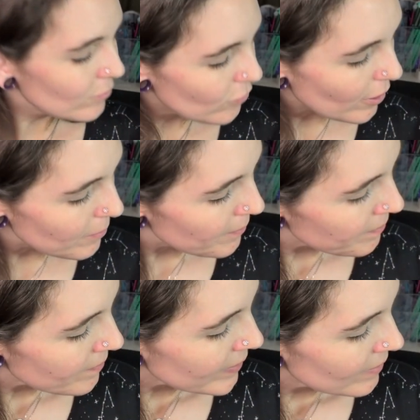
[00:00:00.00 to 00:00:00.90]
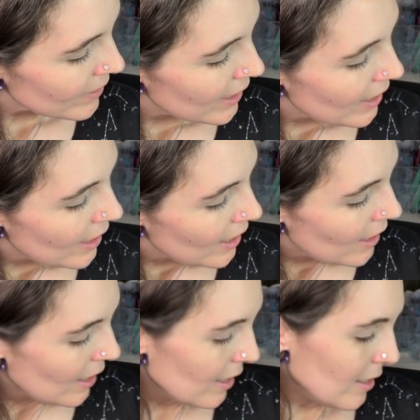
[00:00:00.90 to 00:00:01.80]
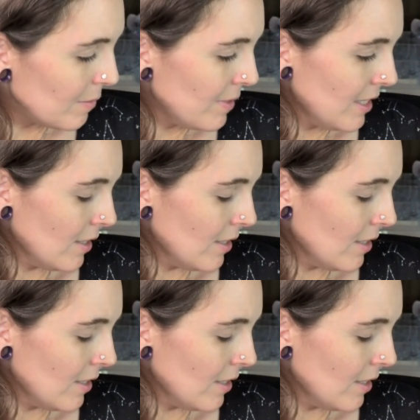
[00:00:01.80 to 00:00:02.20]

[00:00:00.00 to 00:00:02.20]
Fun.